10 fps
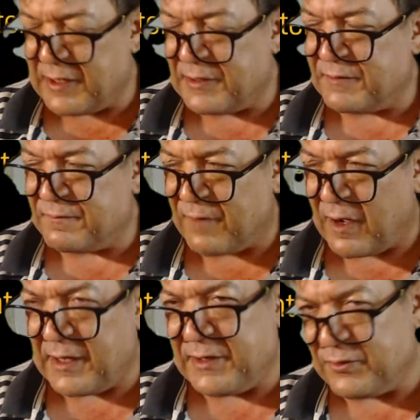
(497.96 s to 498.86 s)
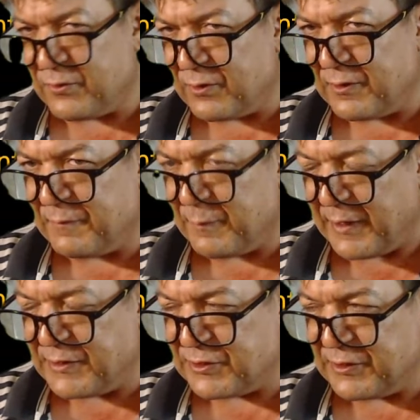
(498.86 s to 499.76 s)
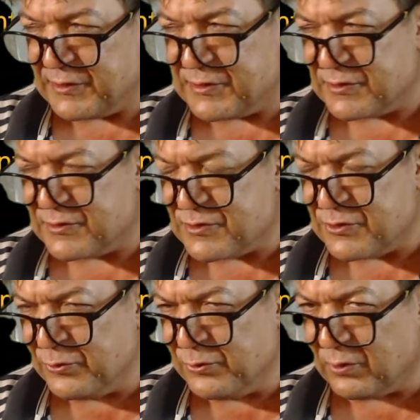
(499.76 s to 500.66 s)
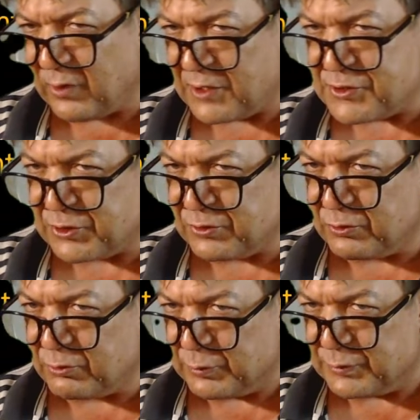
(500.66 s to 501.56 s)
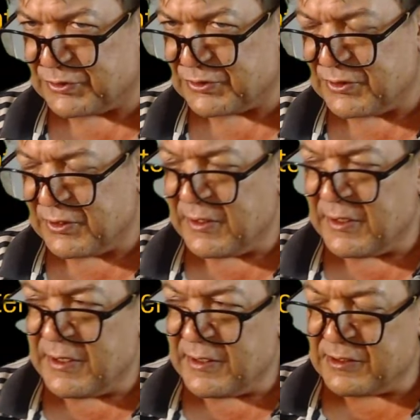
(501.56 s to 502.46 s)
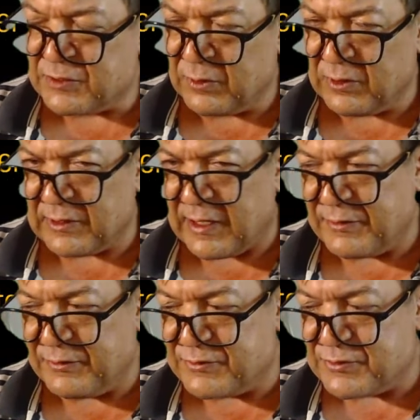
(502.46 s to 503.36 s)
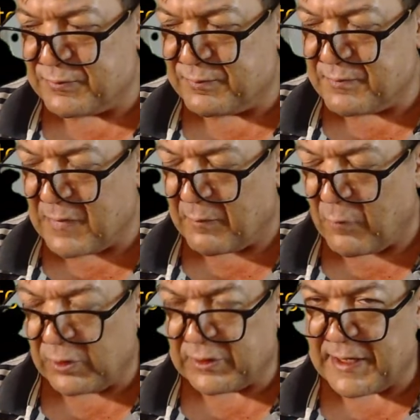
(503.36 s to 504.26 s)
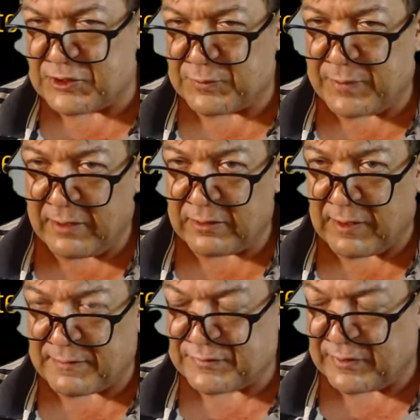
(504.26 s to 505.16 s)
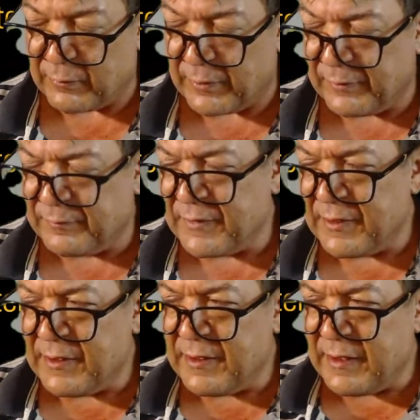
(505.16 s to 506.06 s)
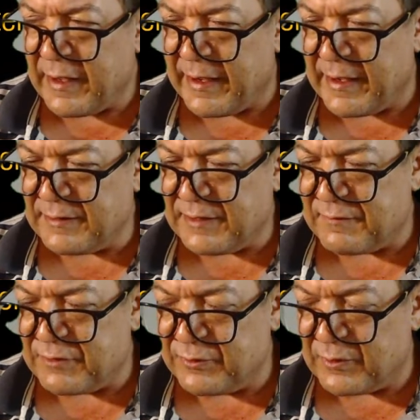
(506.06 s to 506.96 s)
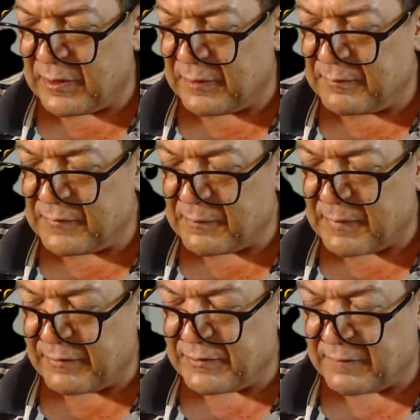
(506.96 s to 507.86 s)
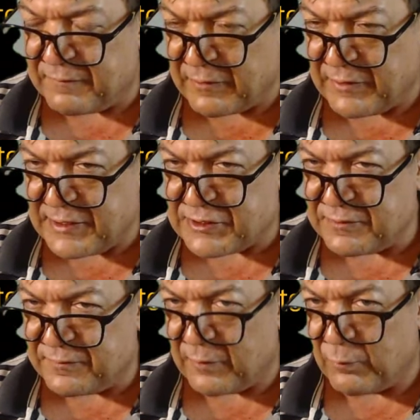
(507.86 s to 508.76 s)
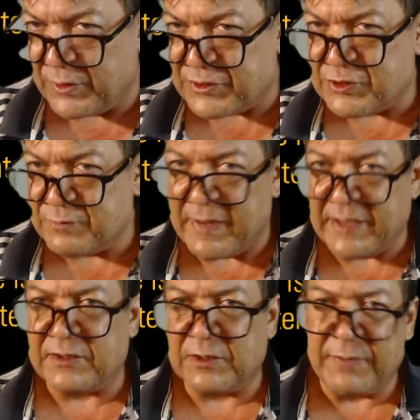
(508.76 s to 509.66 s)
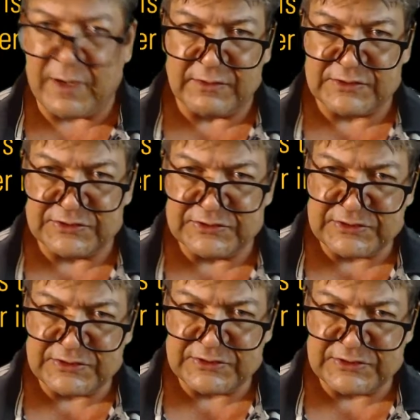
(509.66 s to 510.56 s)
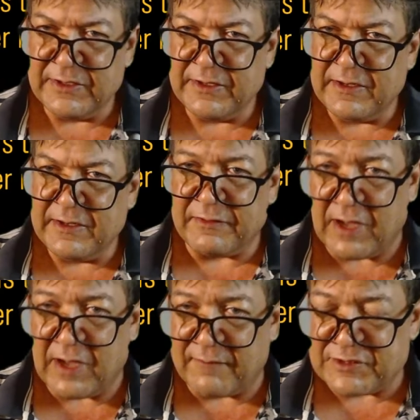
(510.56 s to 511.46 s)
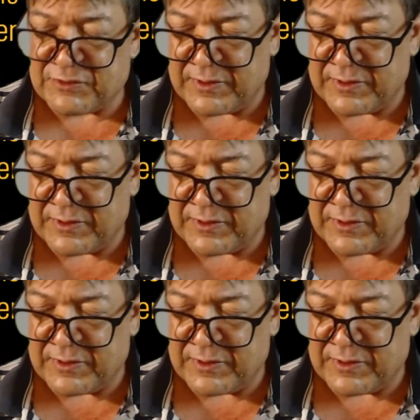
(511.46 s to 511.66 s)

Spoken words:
divide your information into 2 logical groups. This will allow you to organize your paragraphs very well and give you a foundation from which to make comparisons. Now, the obvious way